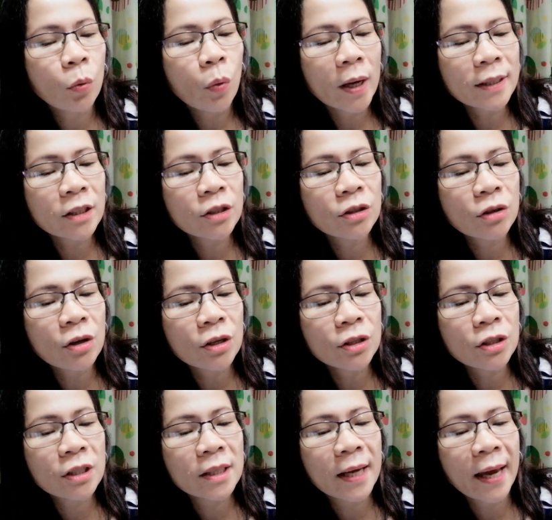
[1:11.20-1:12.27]

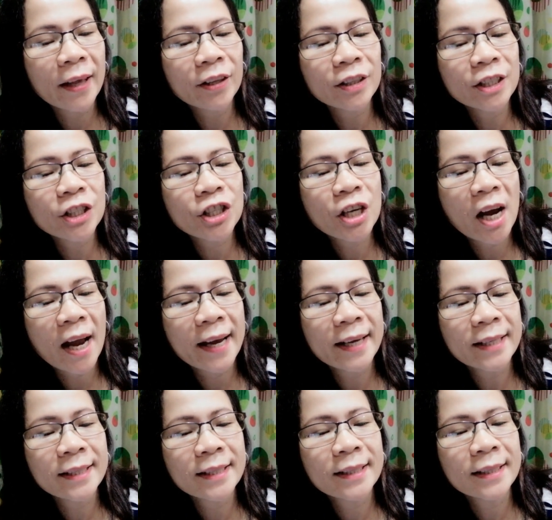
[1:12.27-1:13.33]
Watson's
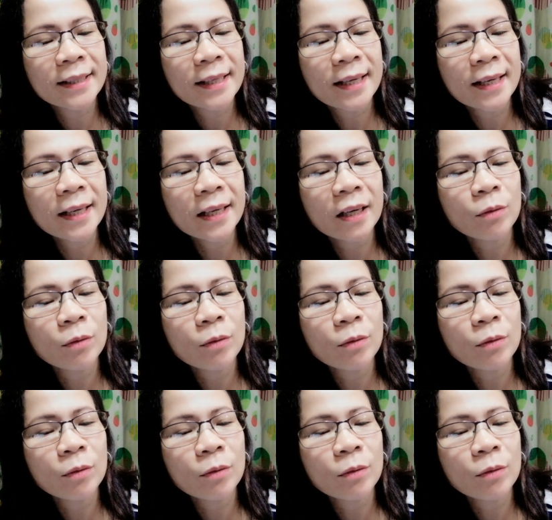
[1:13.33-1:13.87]
Energizing